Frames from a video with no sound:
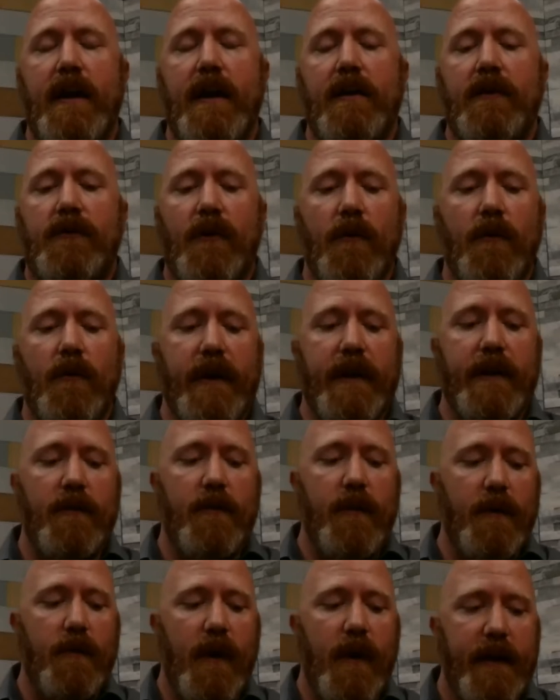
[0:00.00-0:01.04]
So we
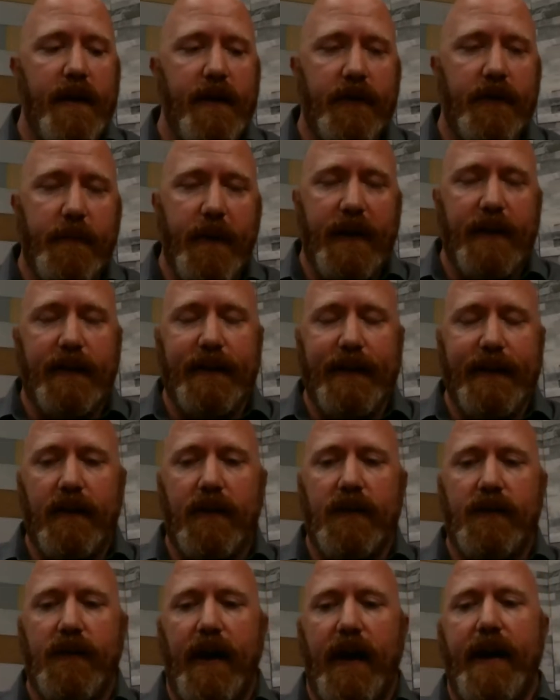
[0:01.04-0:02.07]
want to spend a
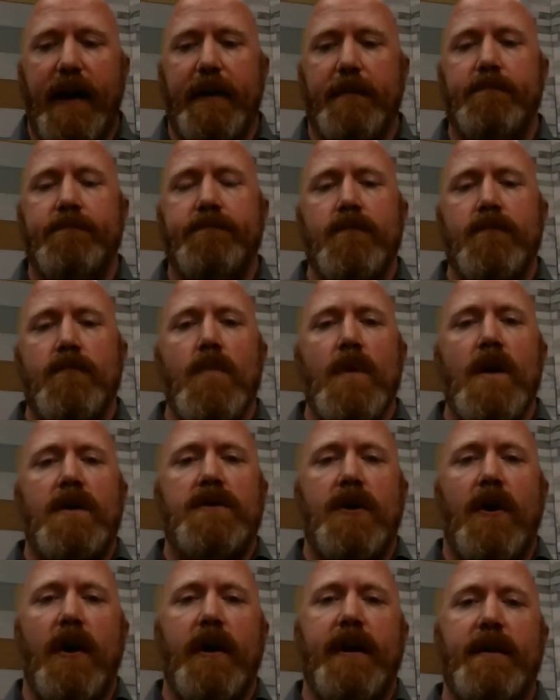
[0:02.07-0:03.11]
little time
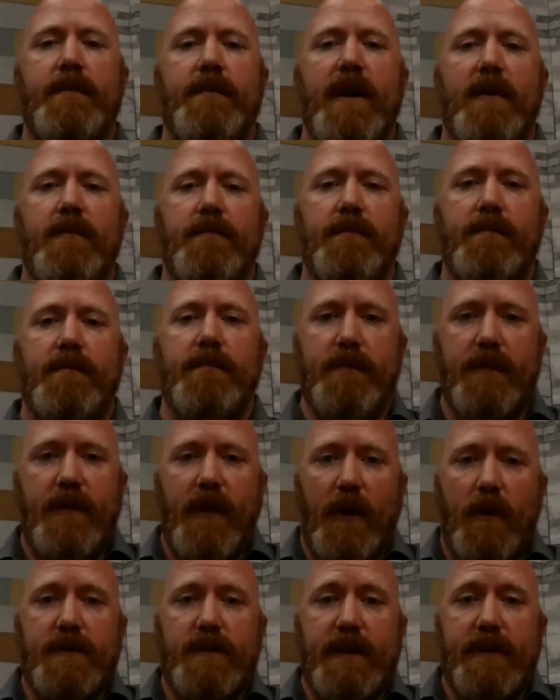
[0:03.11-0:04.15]
talking about
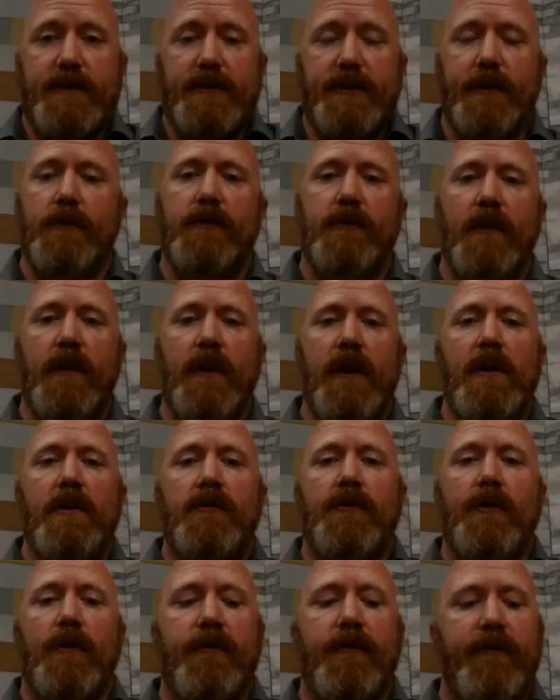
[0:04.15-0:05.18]
those issues.
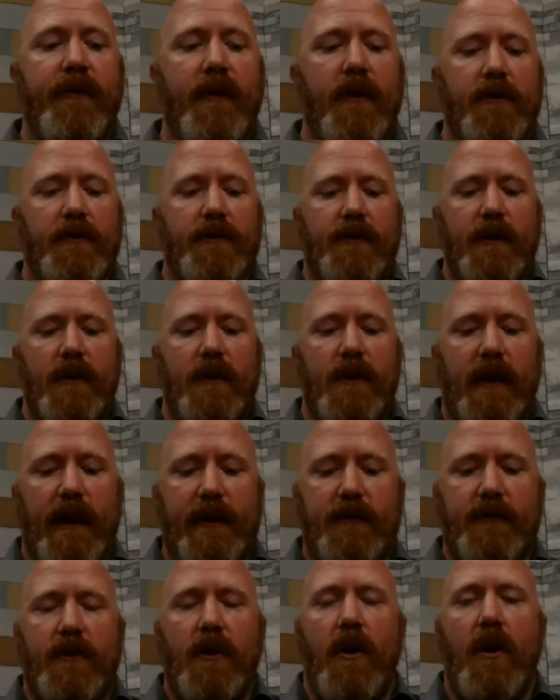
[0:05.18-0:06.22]
So first,
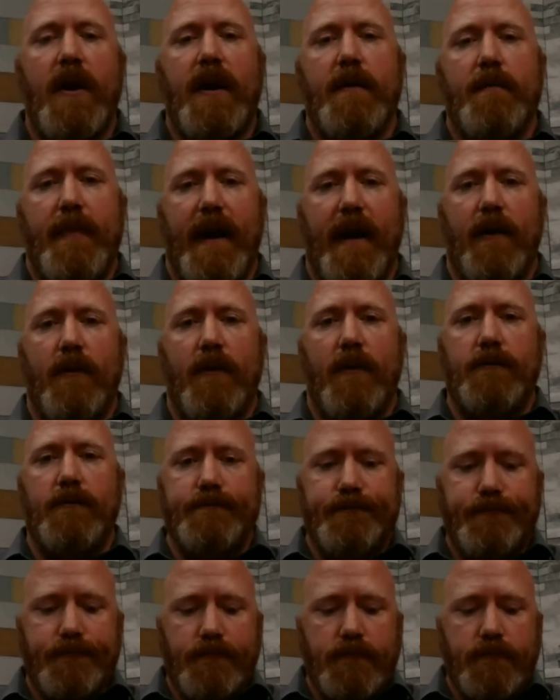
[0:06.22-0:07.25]
let's talk about
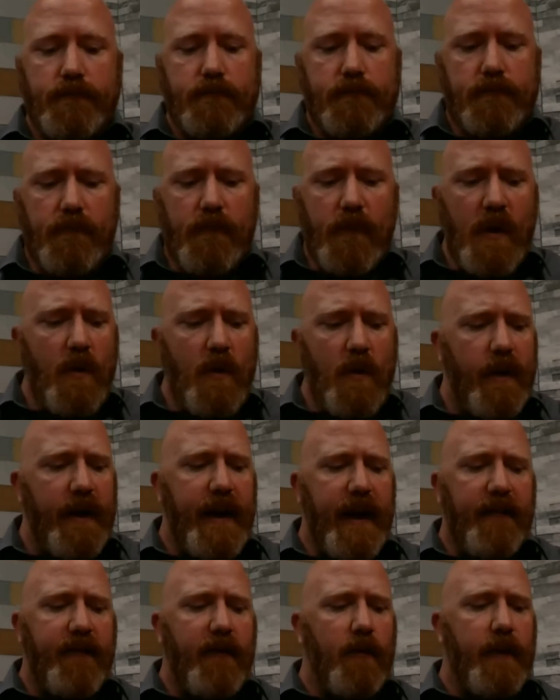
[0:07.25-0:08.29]

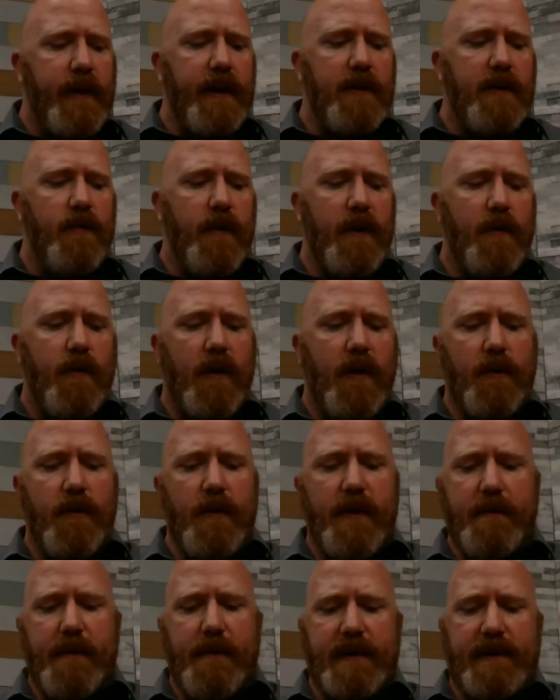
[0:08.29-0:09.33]
whenever we work with
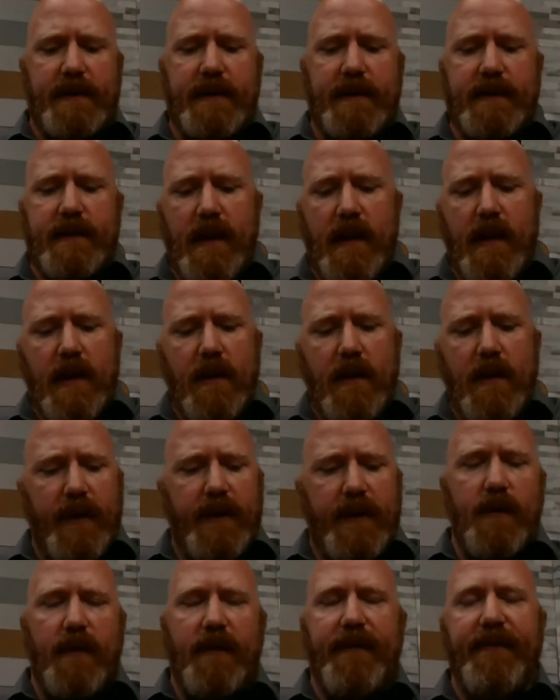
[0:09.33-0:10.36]
a business, we
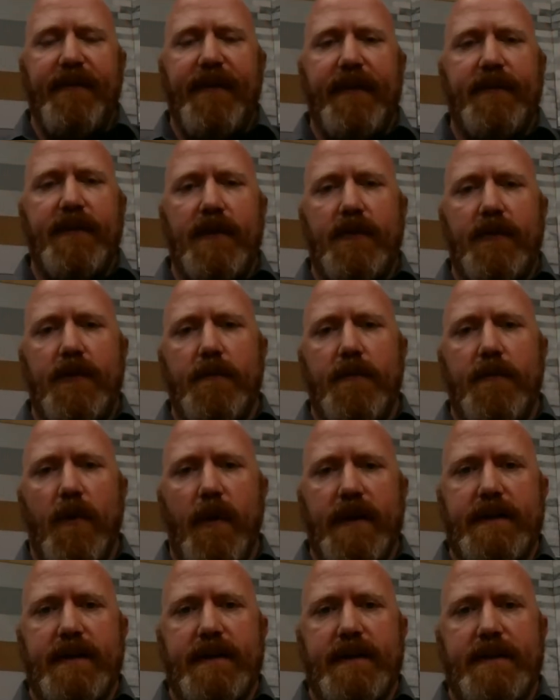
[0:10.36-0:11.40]
do a
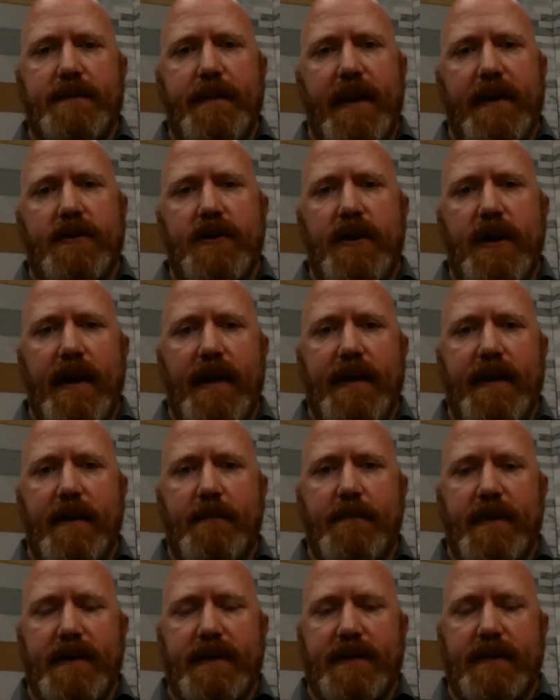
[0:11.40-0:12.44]
52-point inspection on
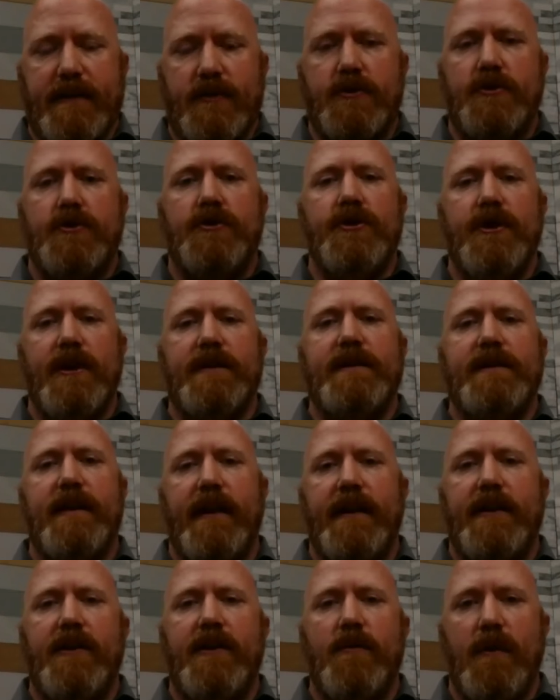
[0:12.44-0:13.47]
that business, just
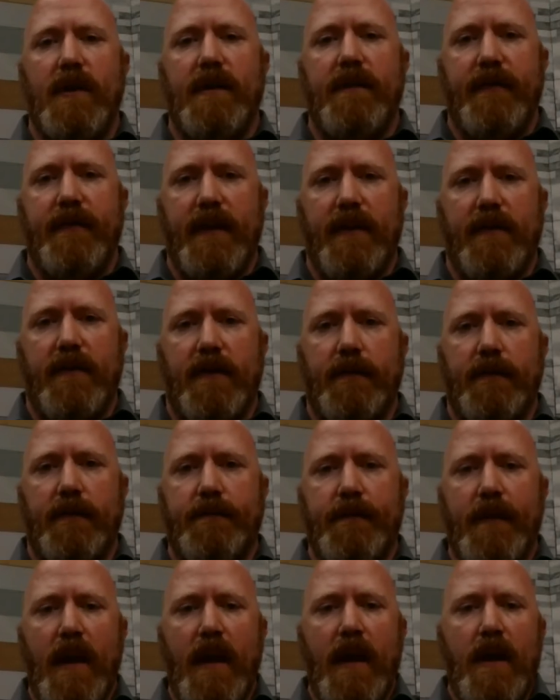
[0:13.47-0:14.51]
like you would a vehicle.
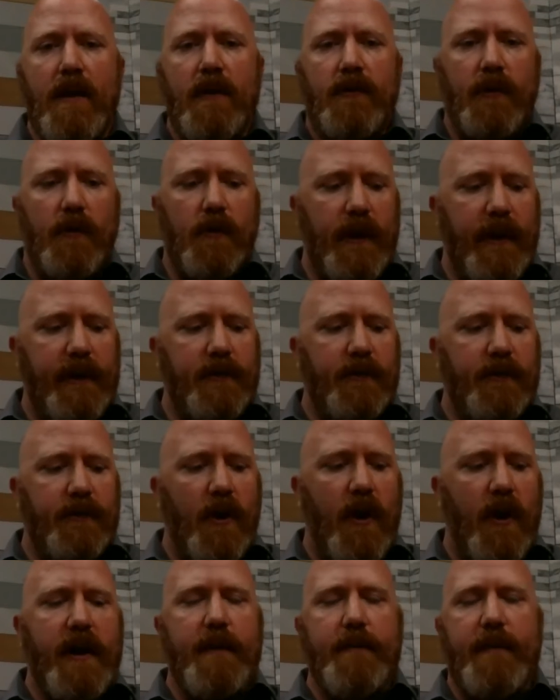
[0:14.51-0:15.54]
So let's
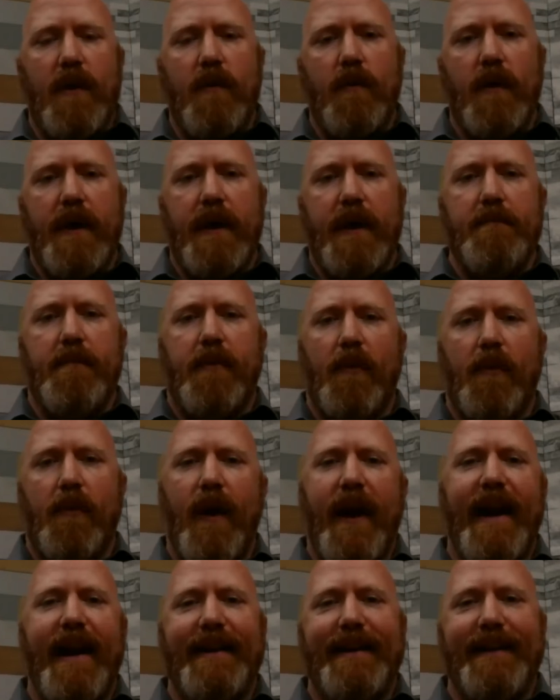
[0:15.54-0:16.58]
talk about what a
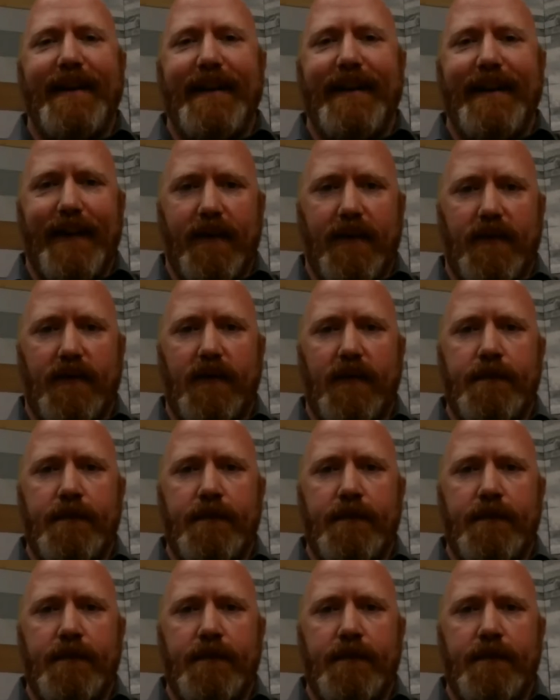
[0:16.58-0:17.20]
brand is.